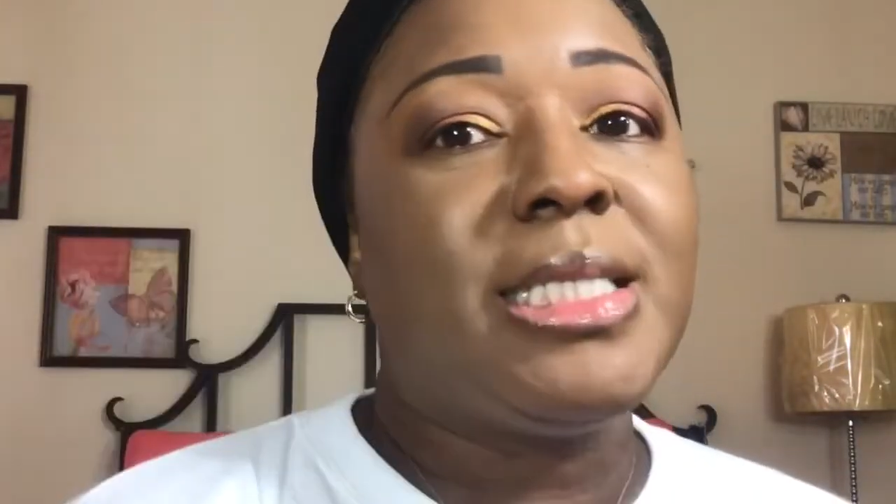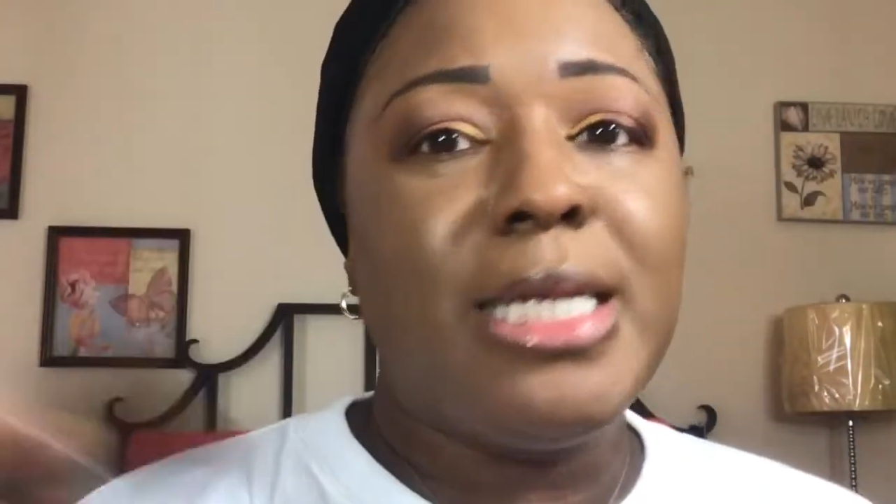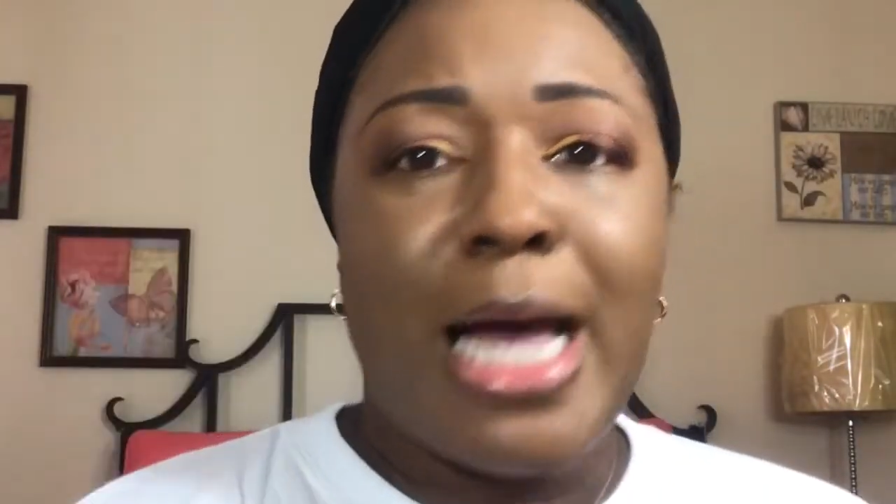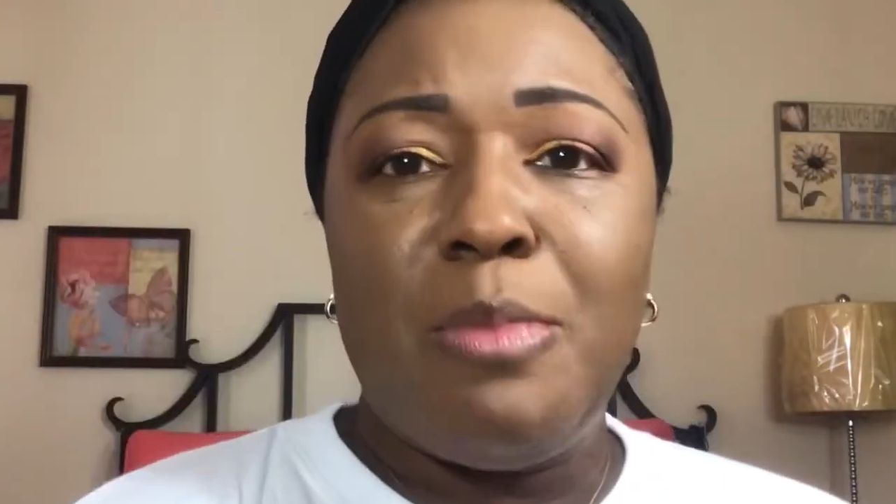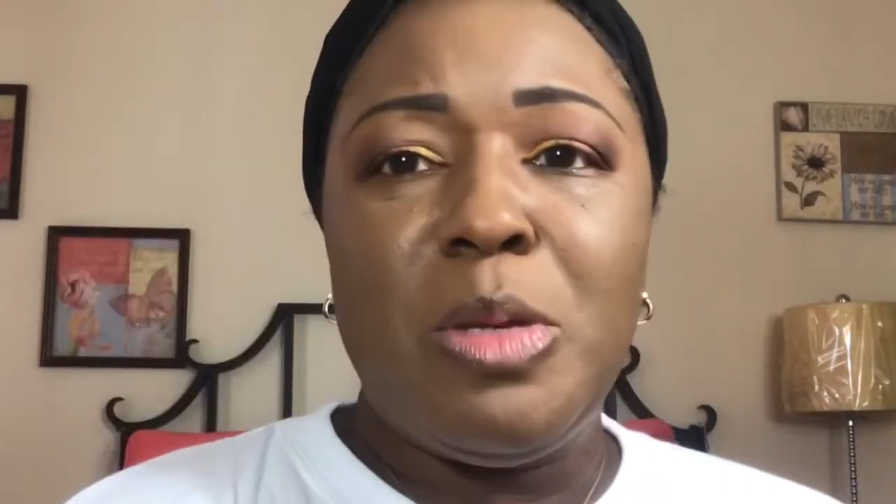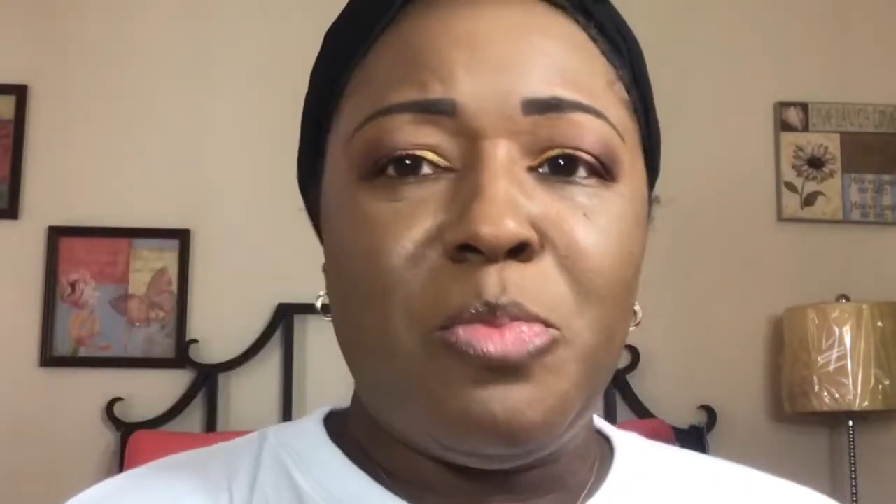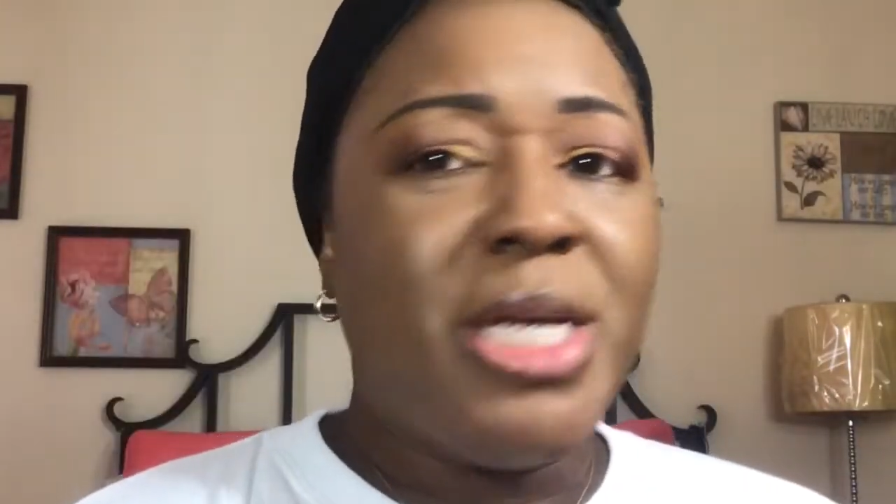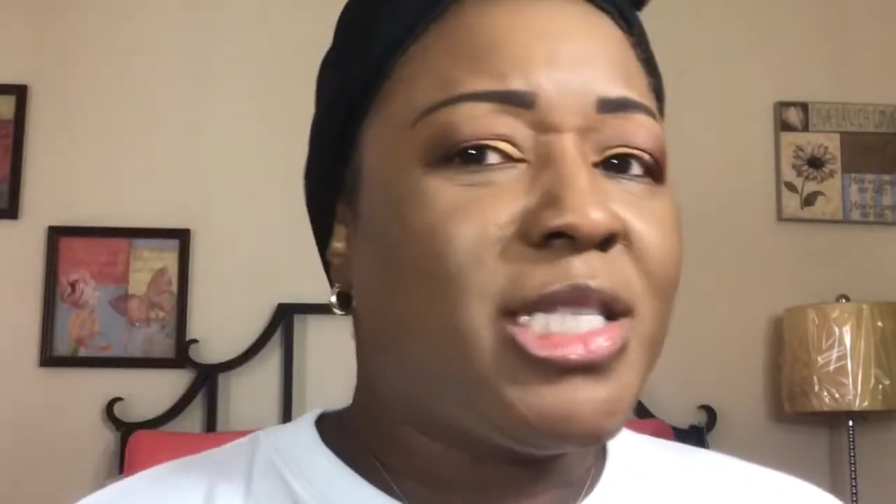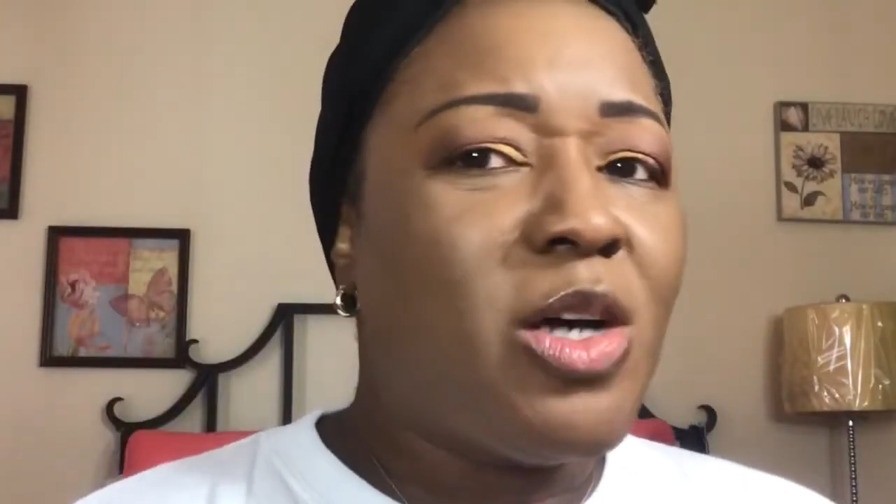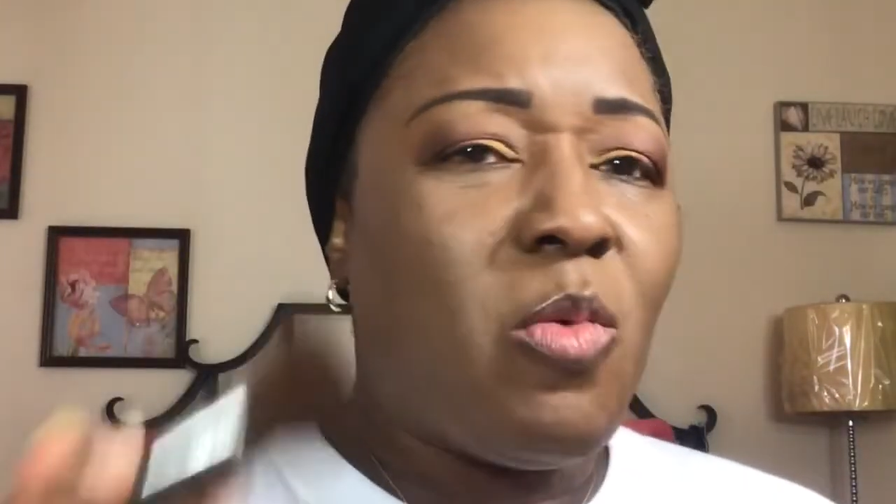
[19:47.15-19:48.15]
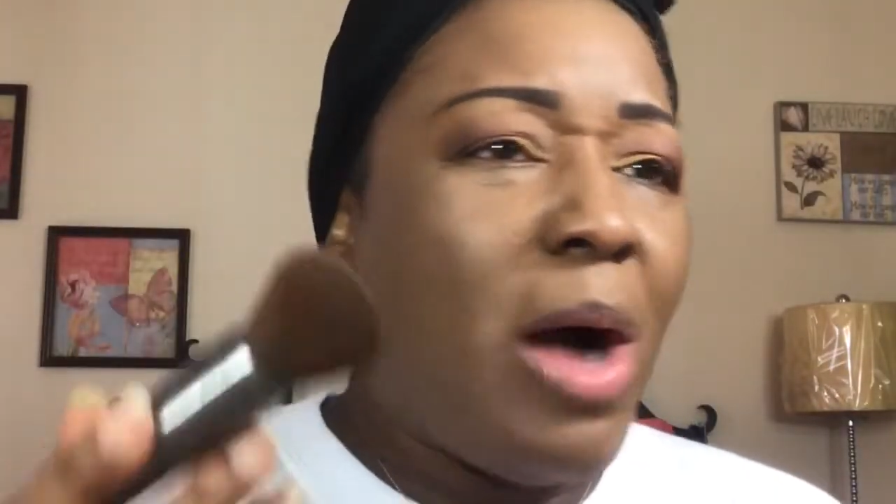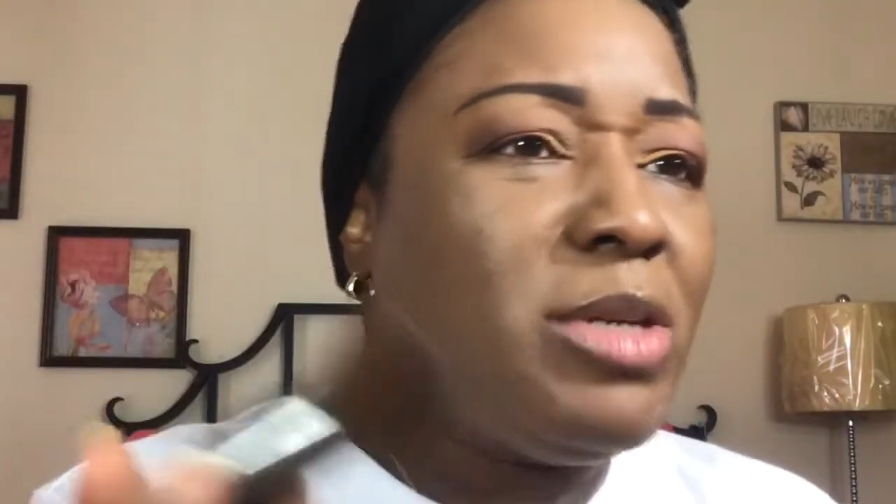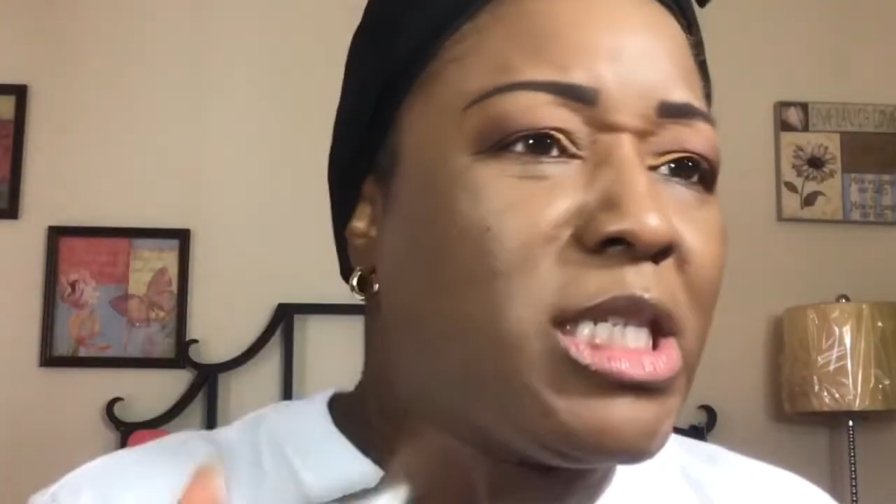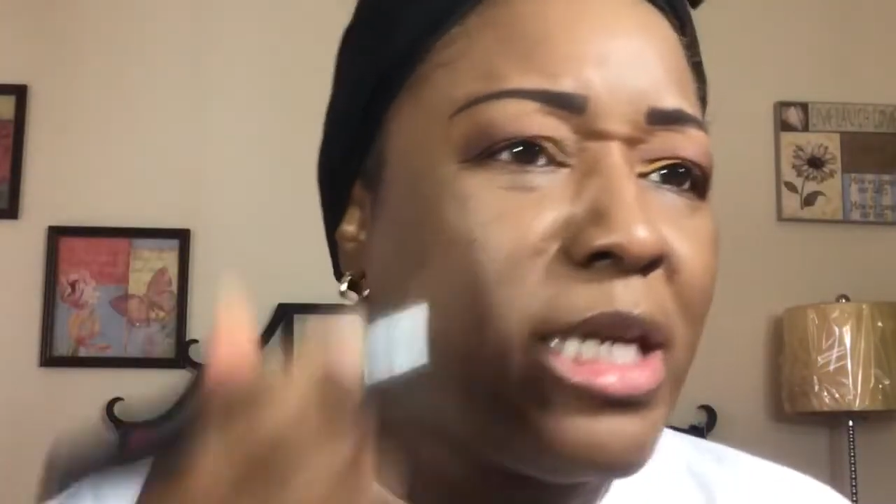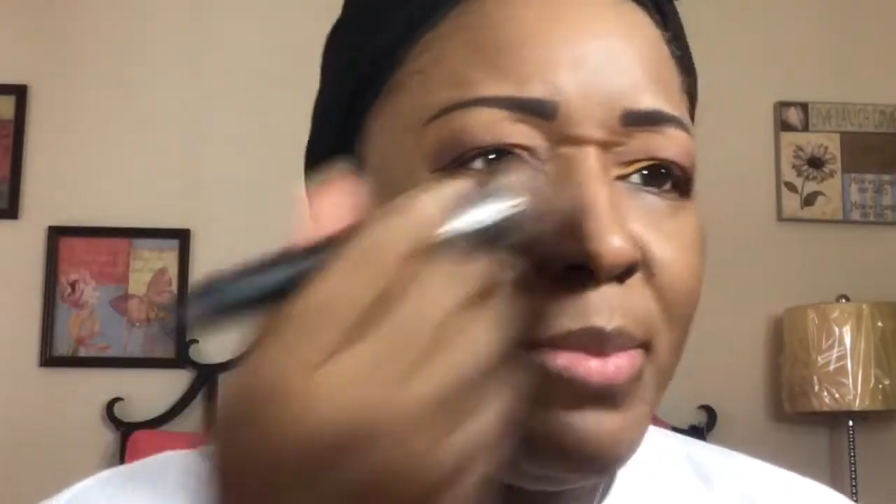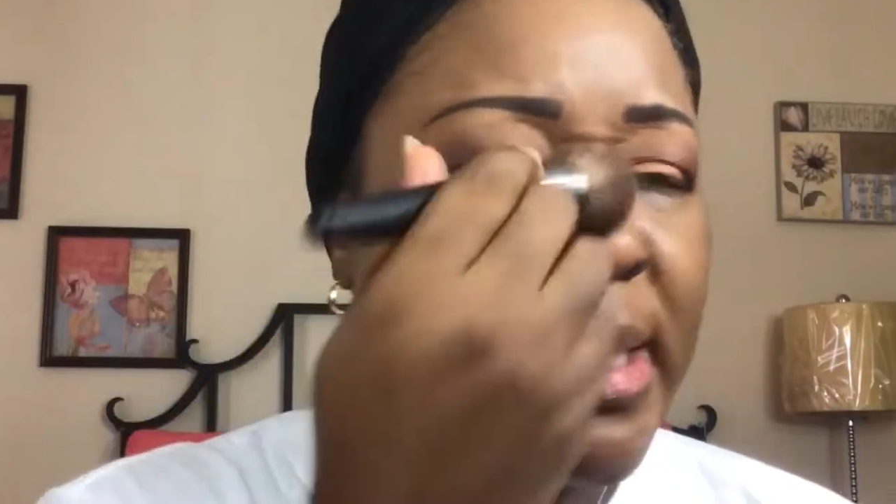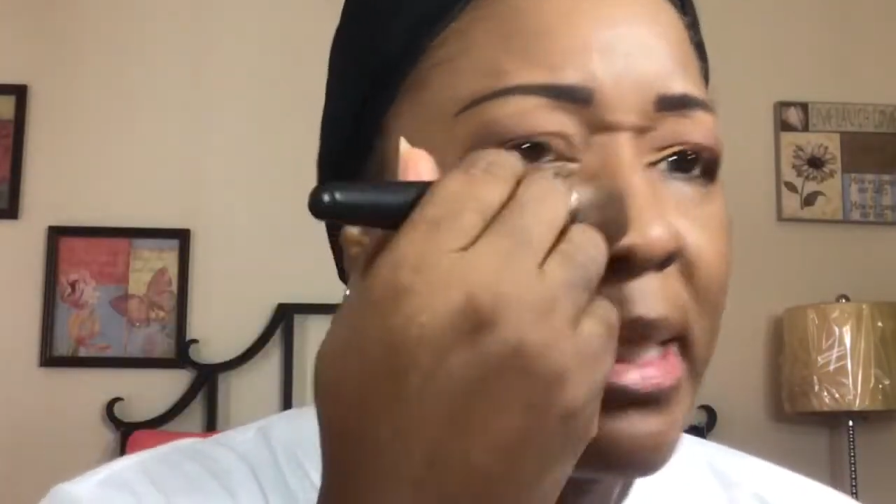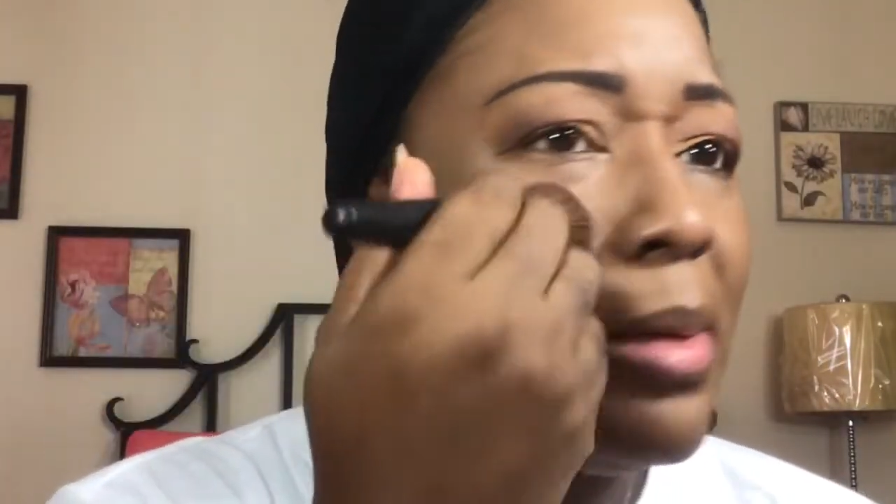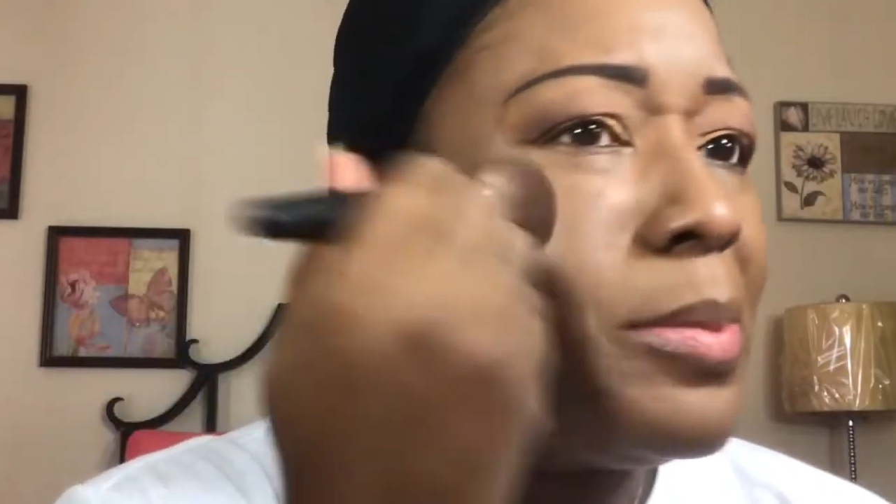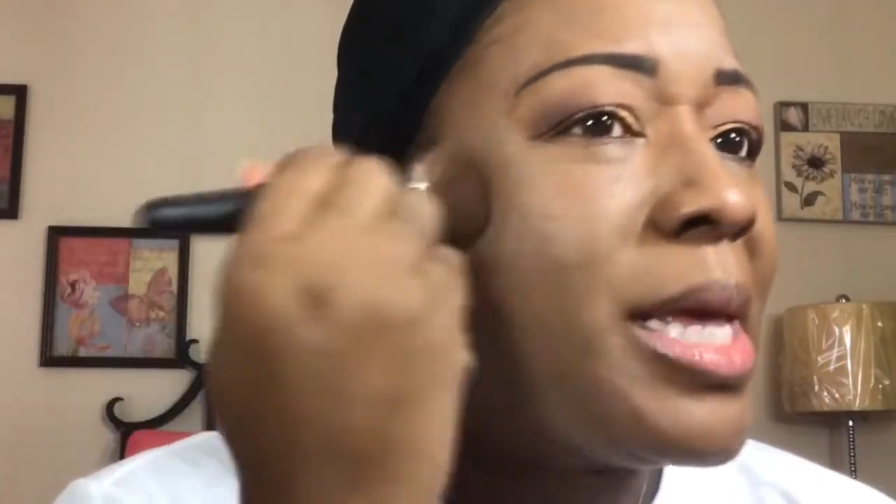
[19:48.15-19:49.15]
she got me messed up. Why would she give me
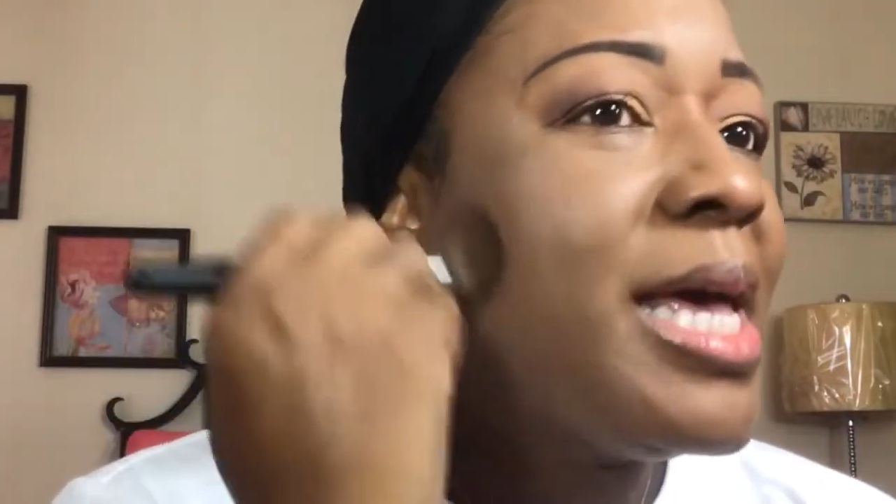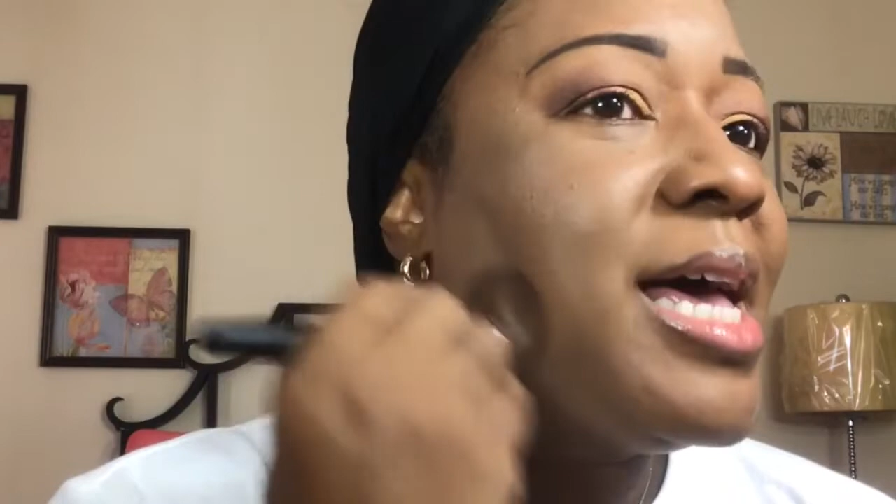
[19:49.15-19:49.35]
something?